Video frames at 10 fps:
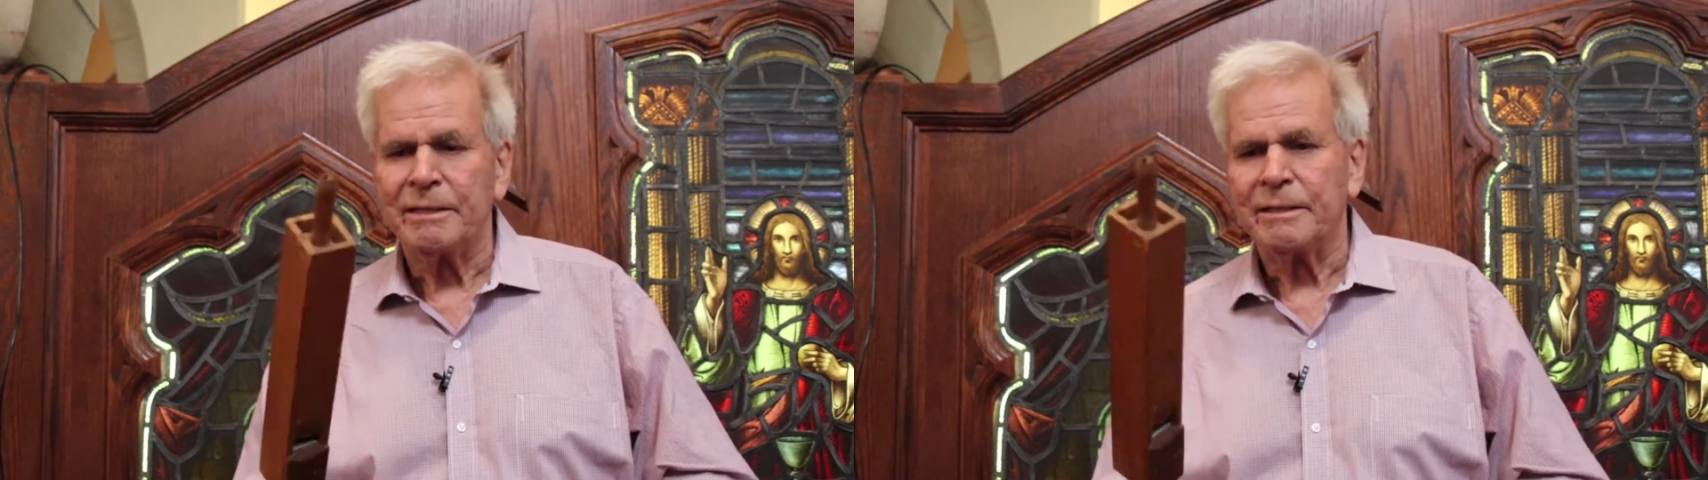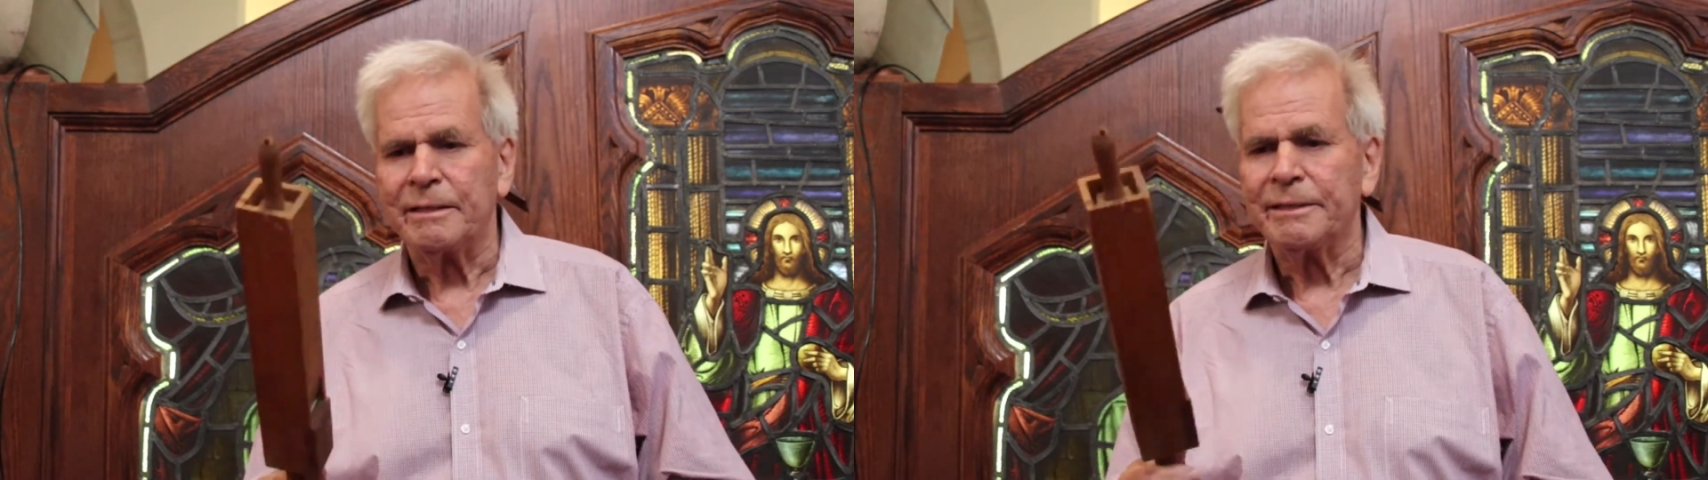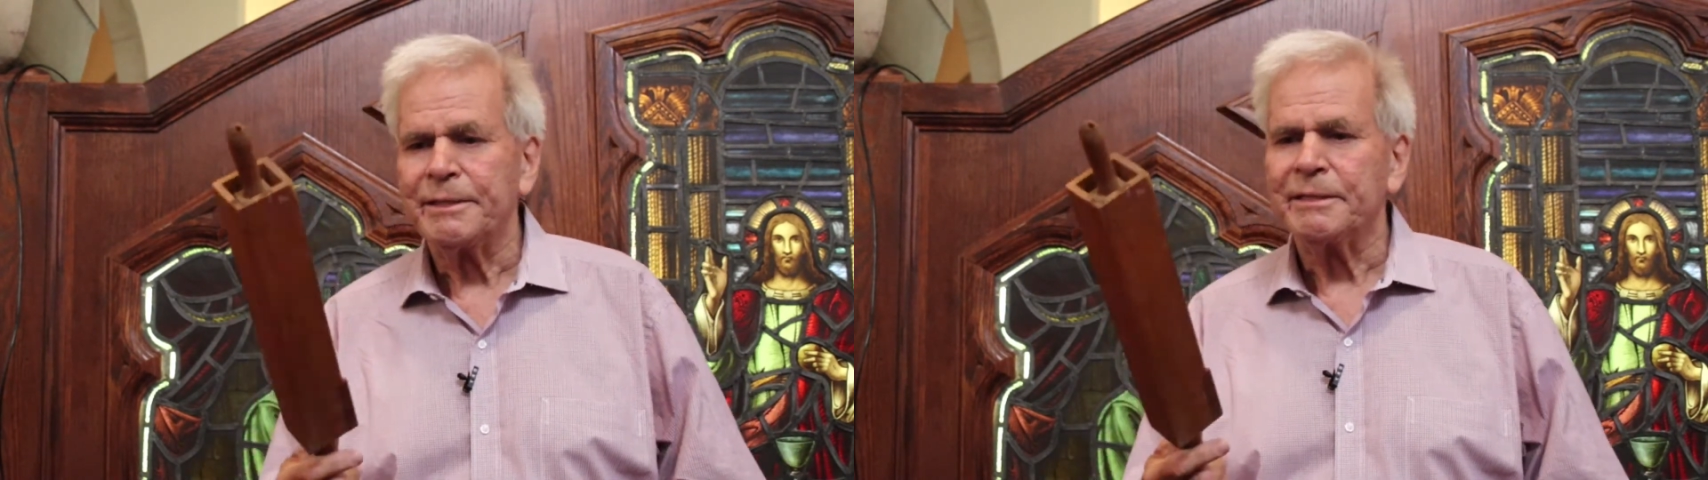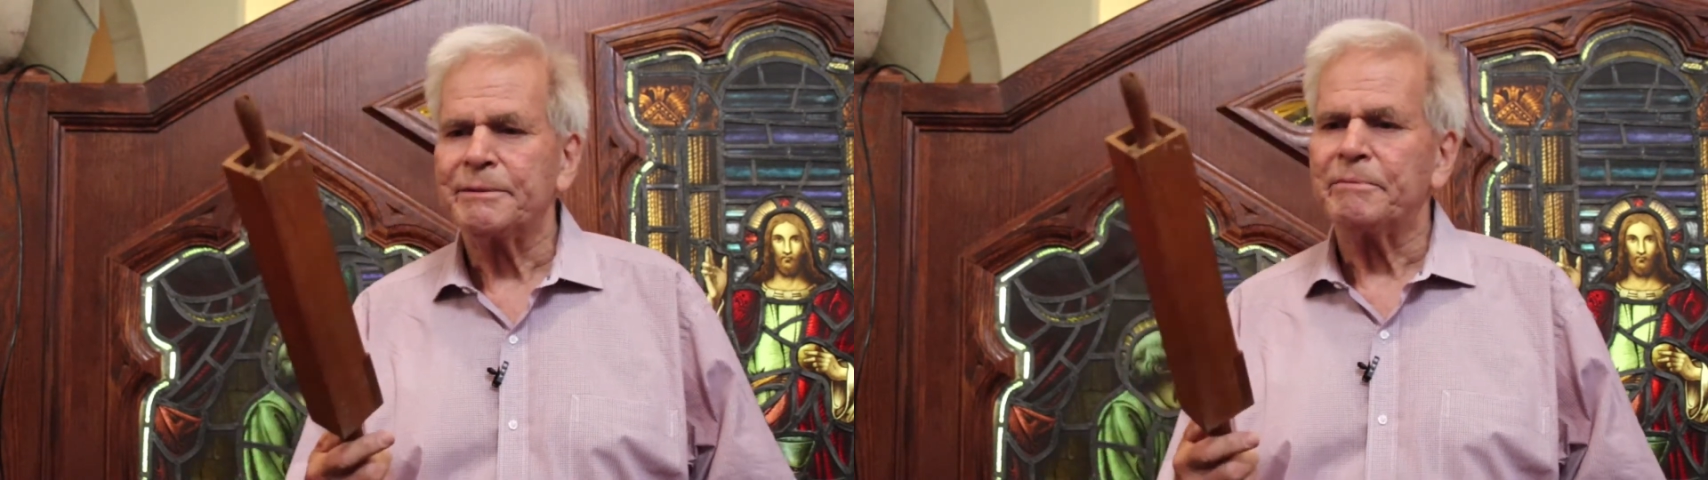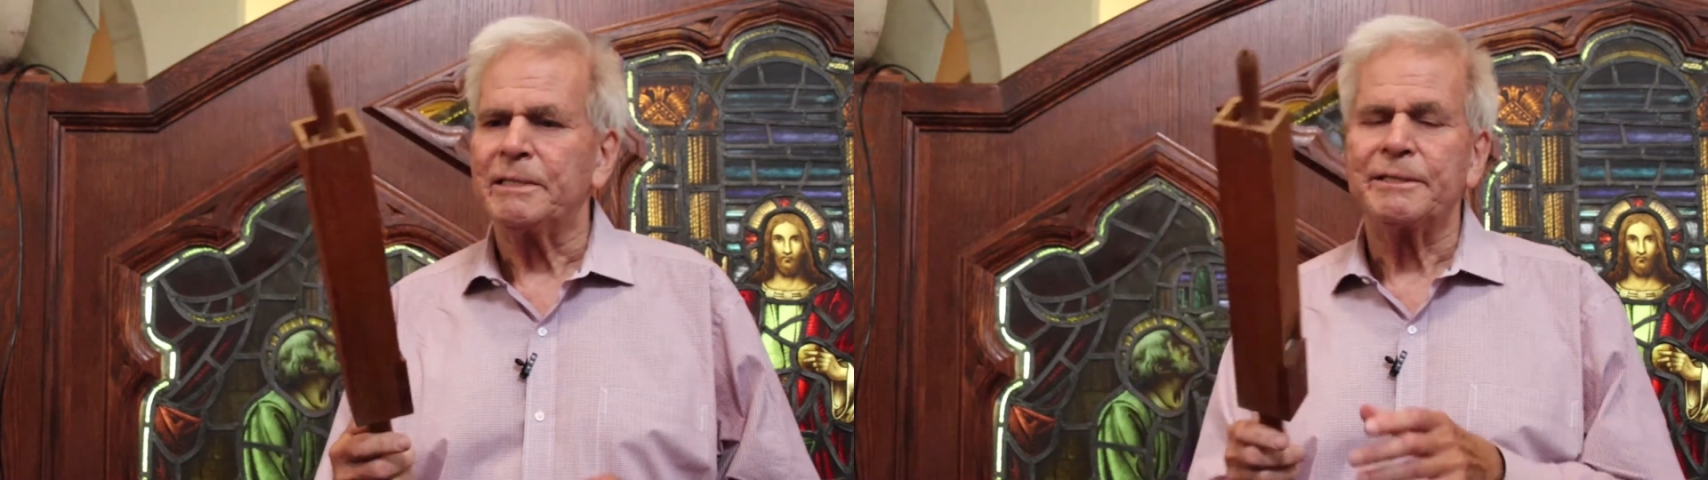This is
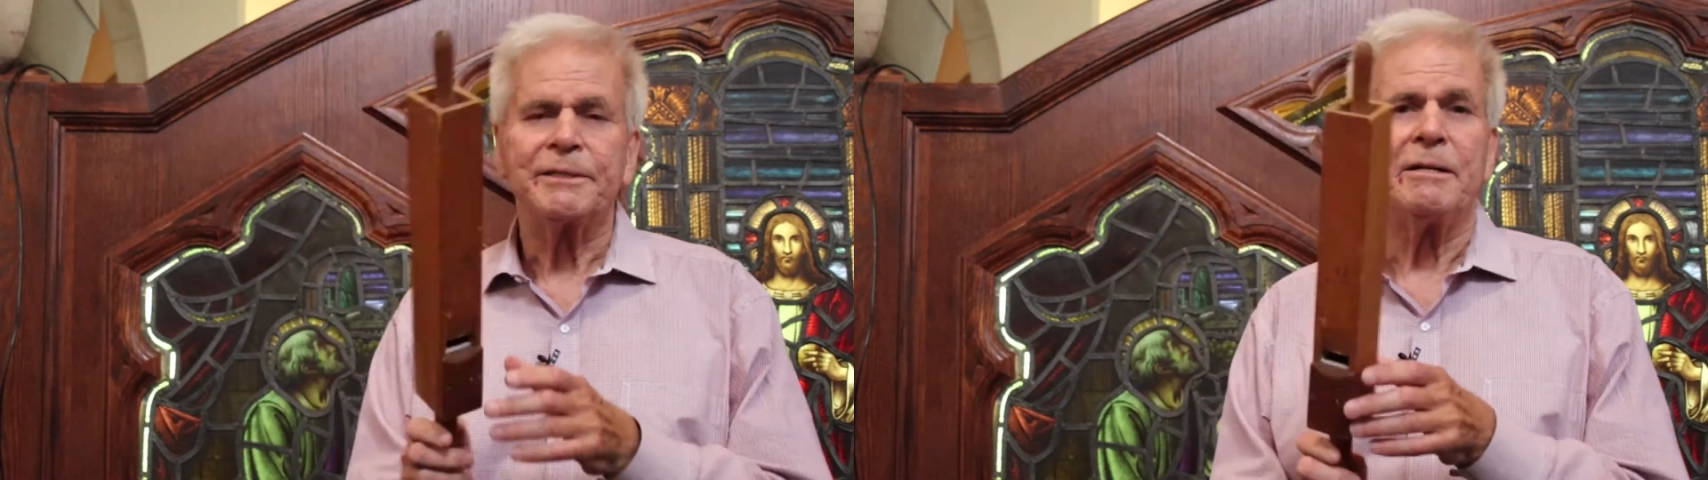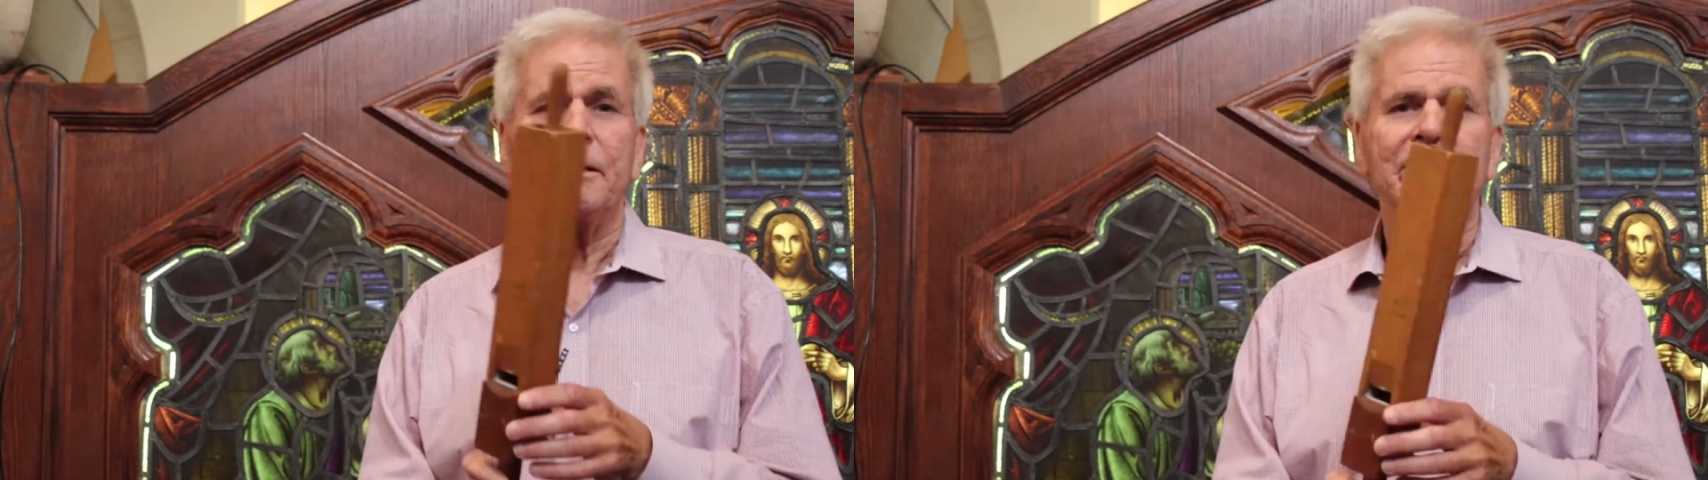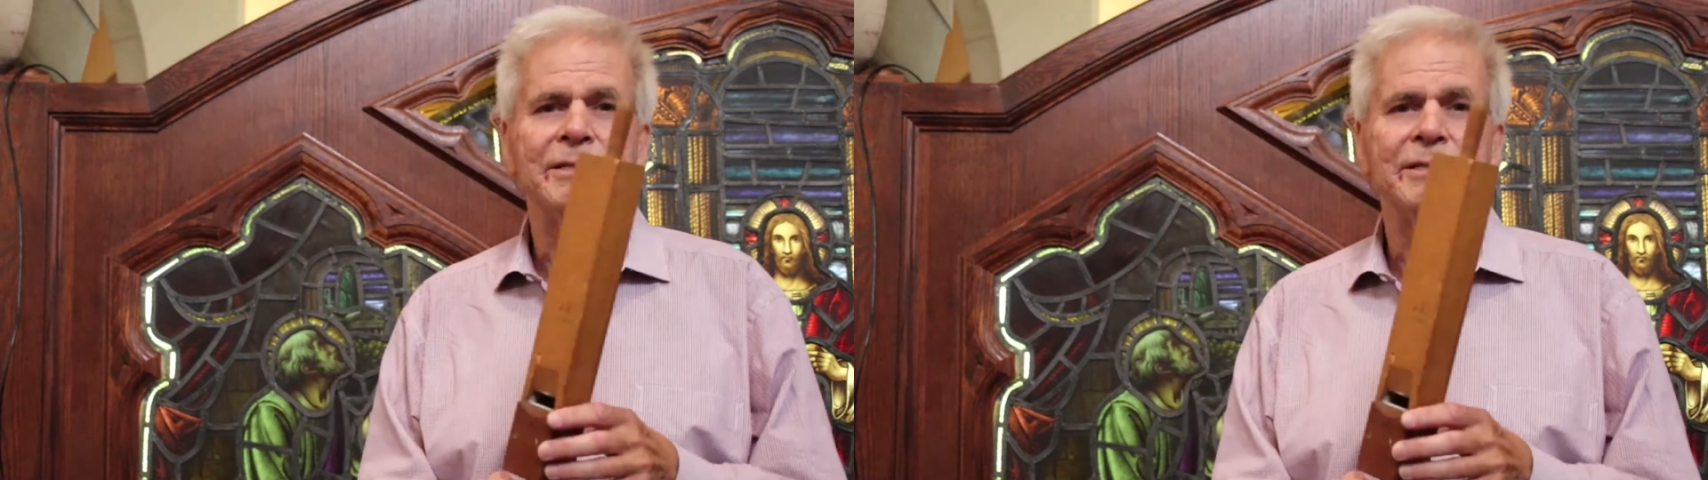what is called a